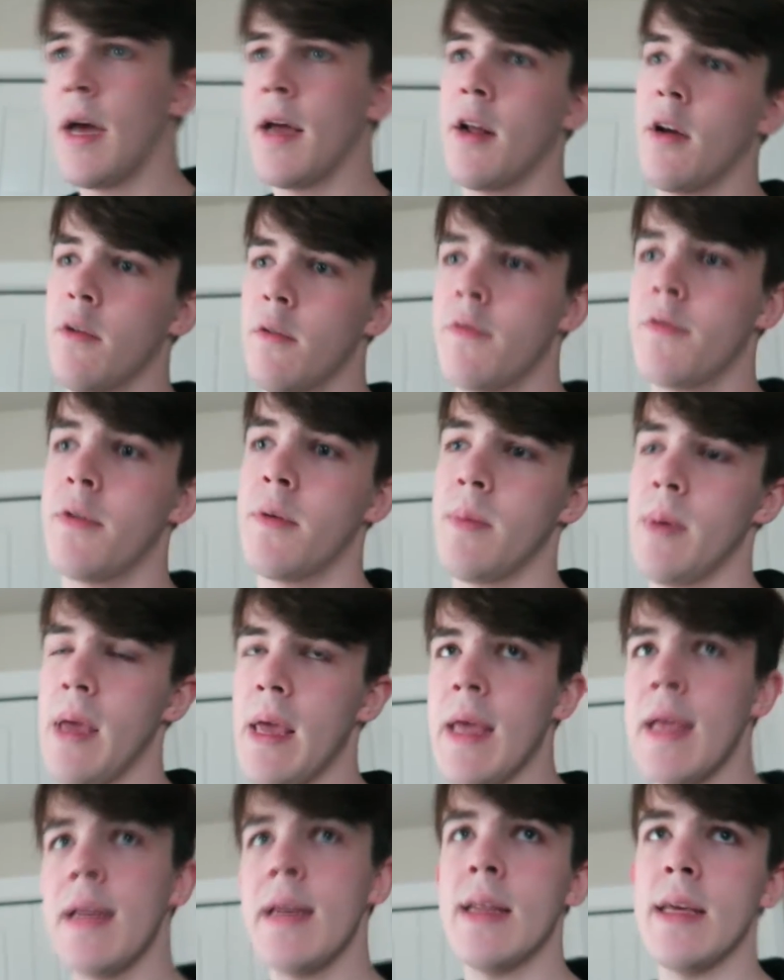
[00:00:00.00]
home from
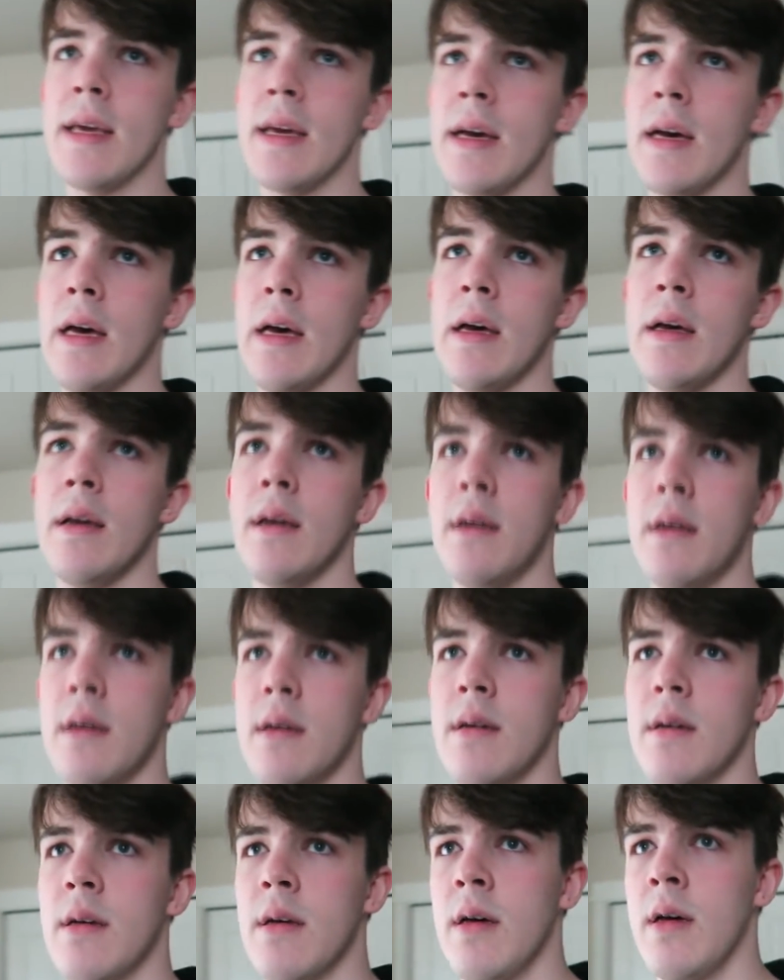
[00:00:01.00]
India
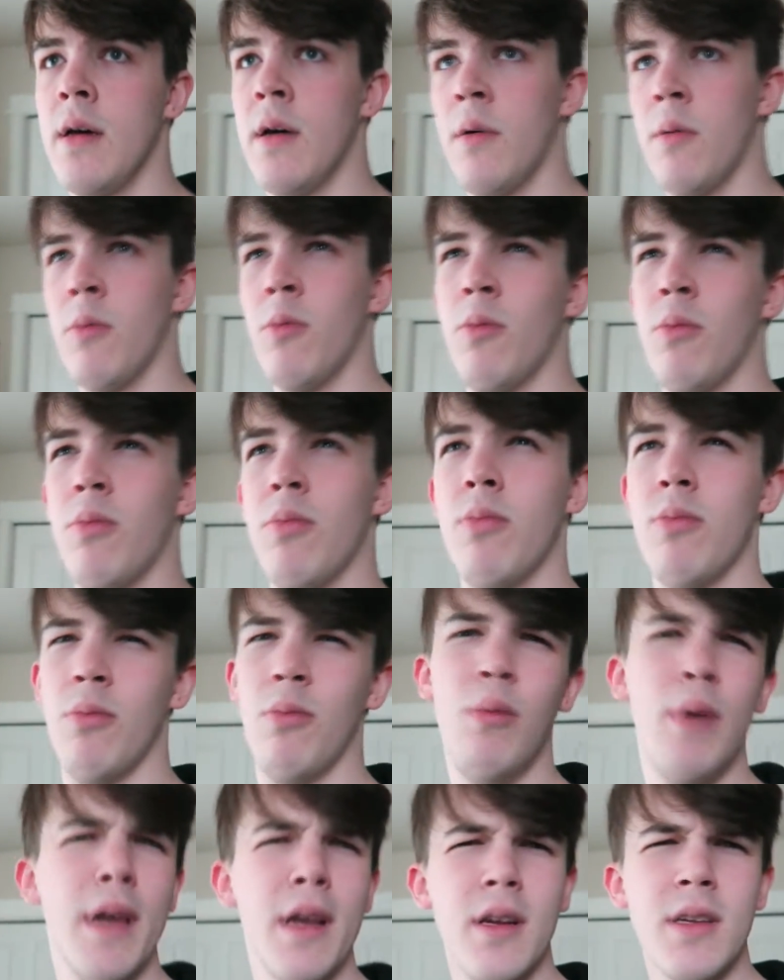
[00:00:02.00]
a
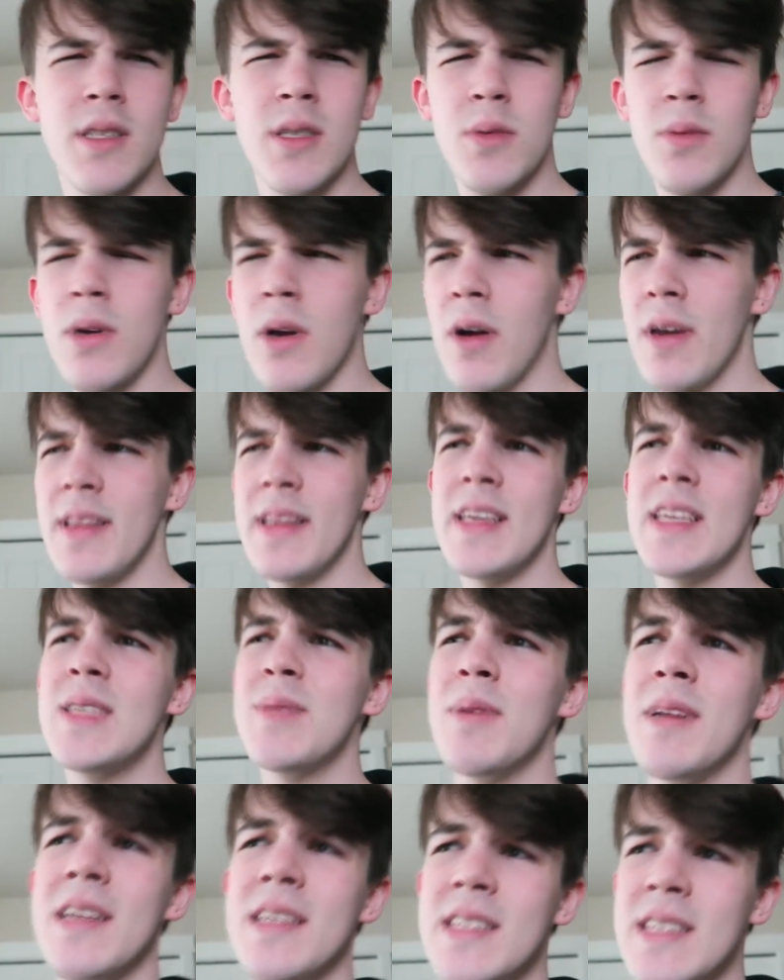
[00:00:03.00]
week or two ago. I think he's
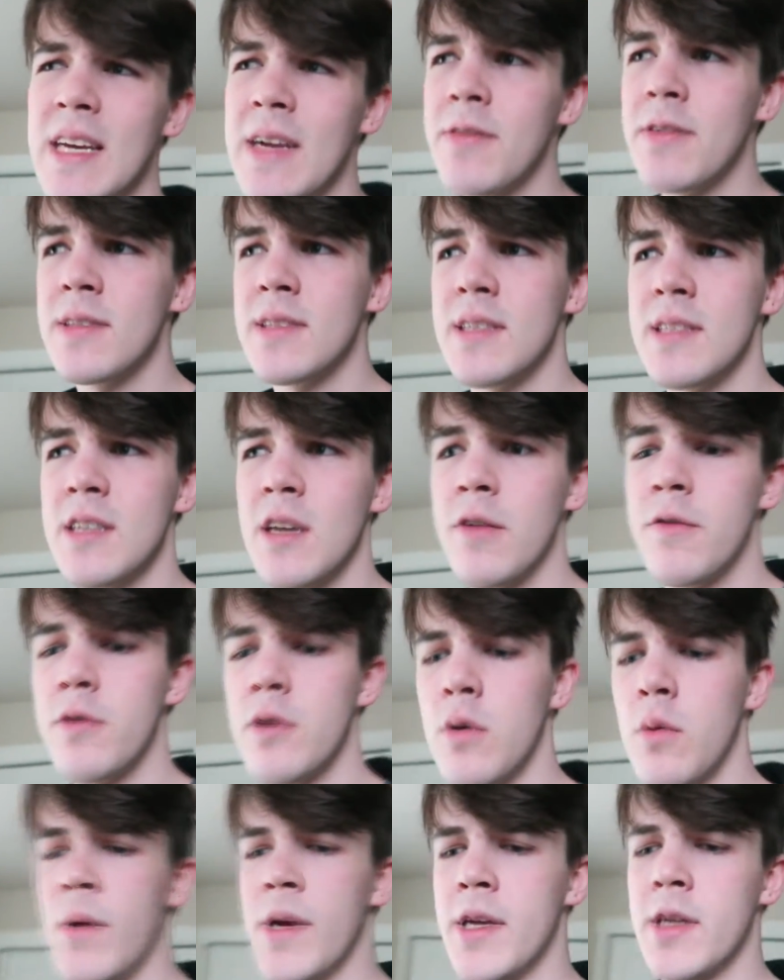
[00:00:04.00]
been in San Francisco
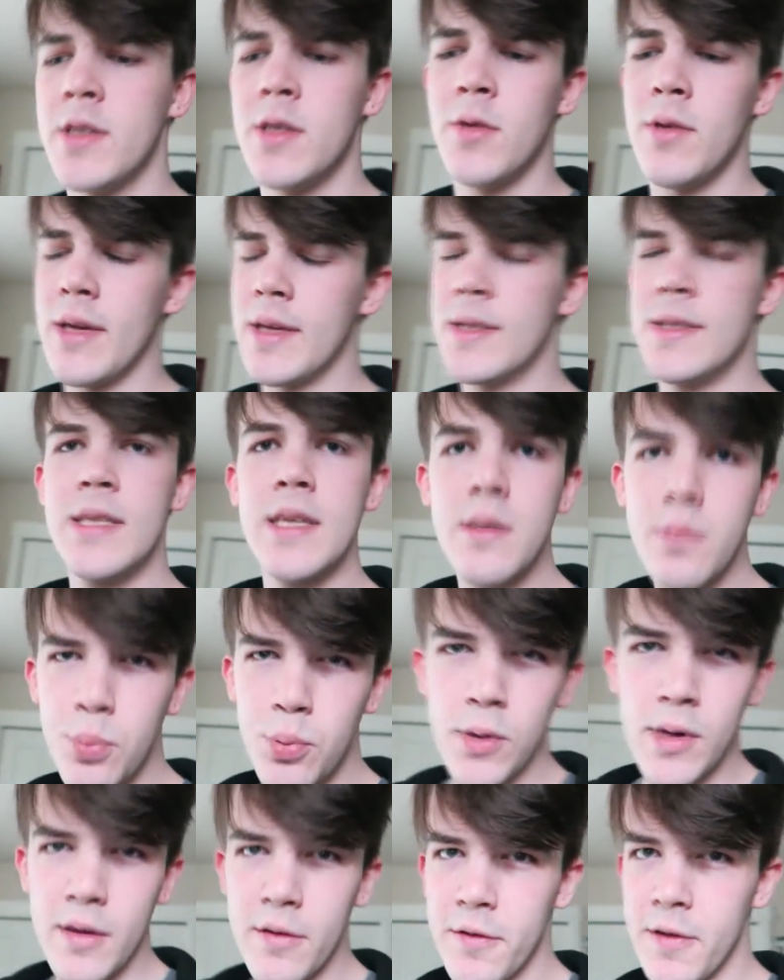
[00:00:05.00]
for a week or two, like
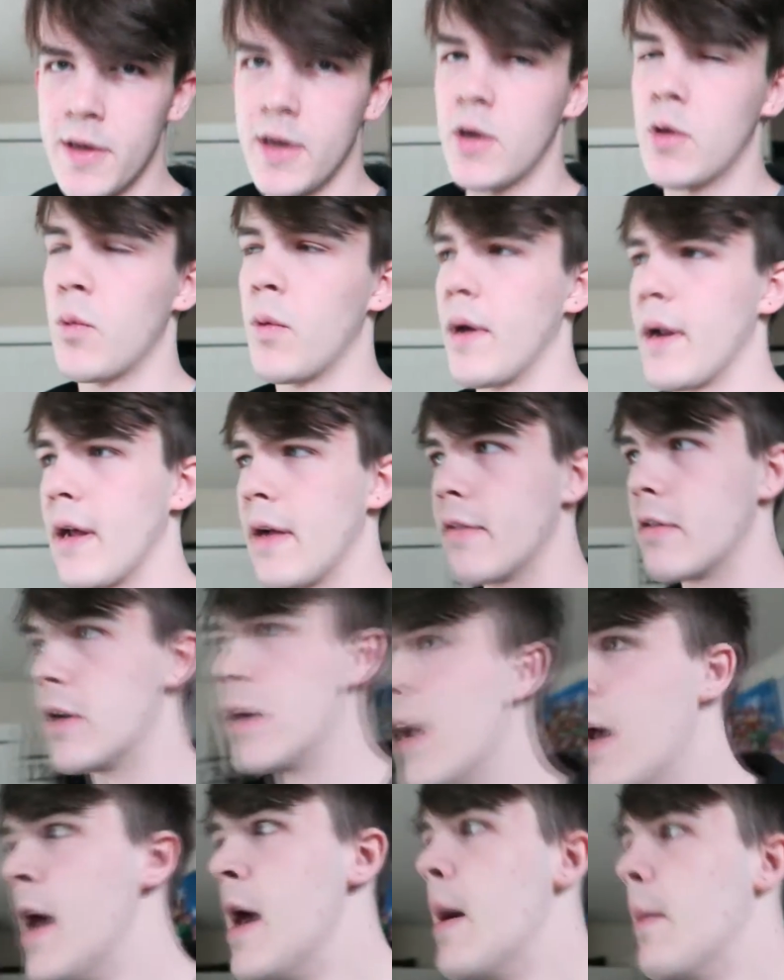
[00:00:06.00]
debriefing or
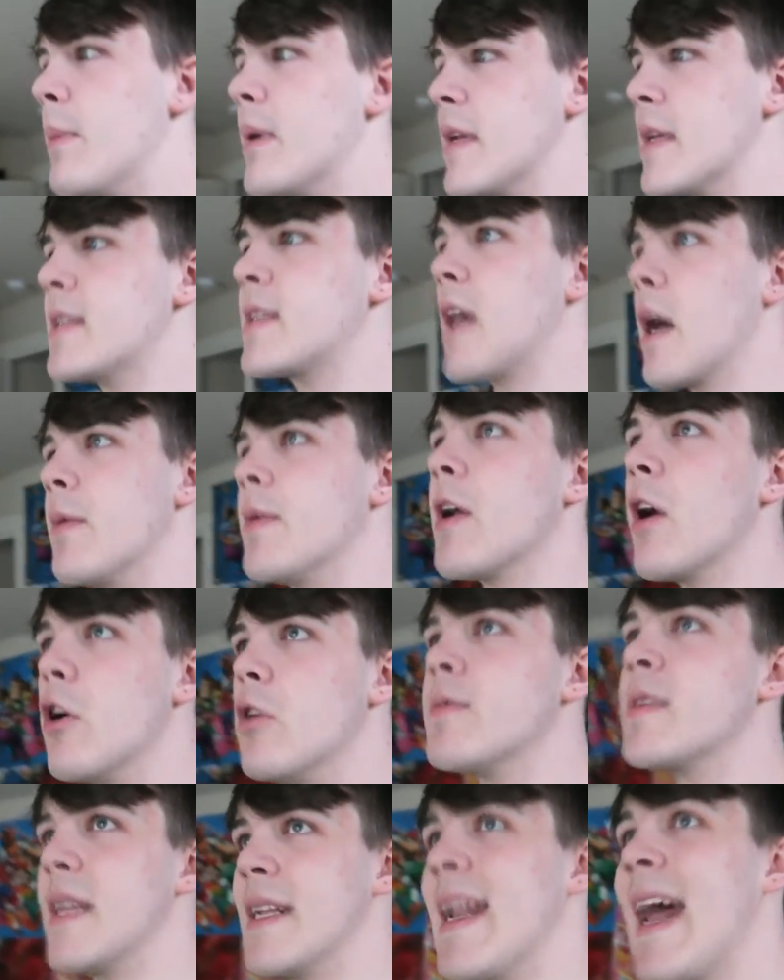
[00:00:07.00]
whatever. But he's coming
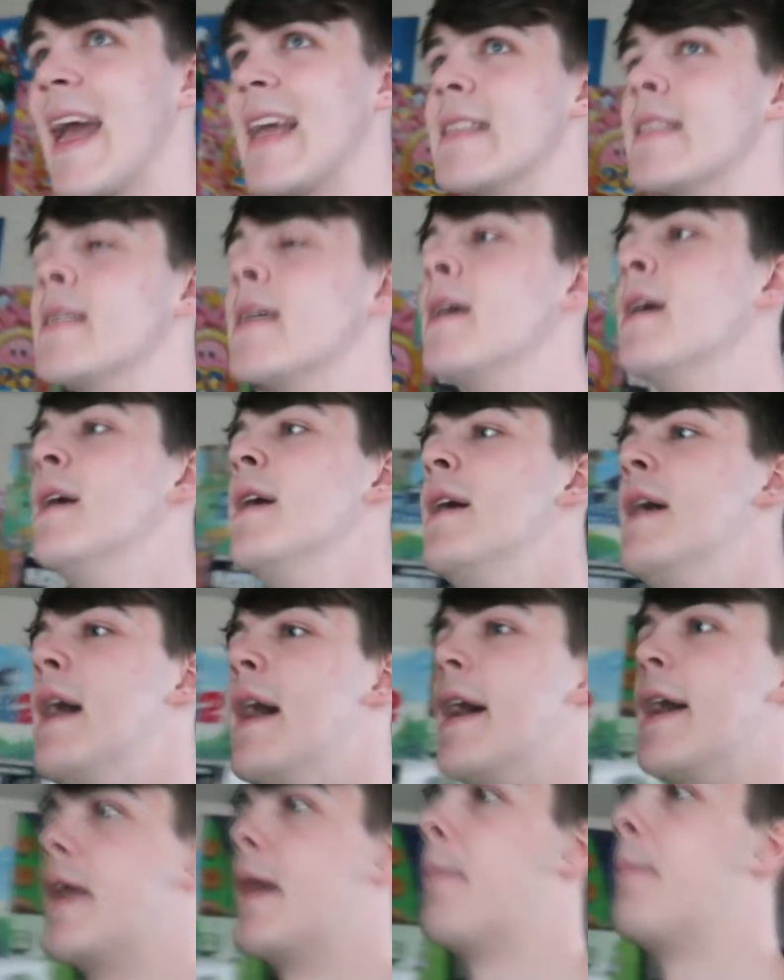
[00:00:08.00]
home tonight,
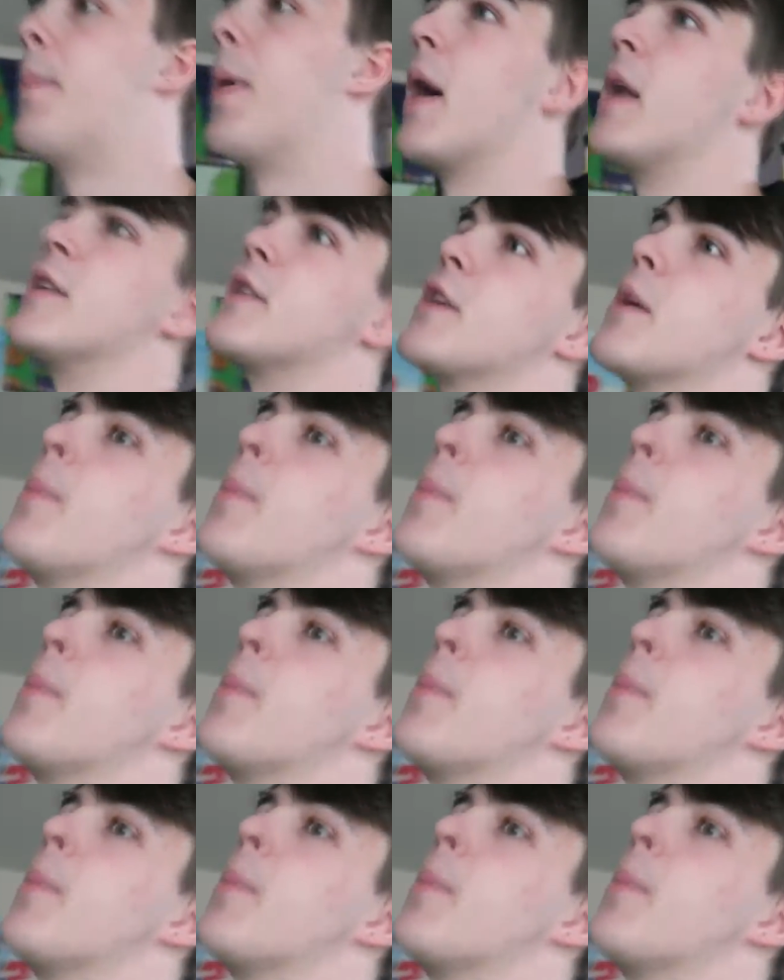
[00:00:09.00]
and a bunch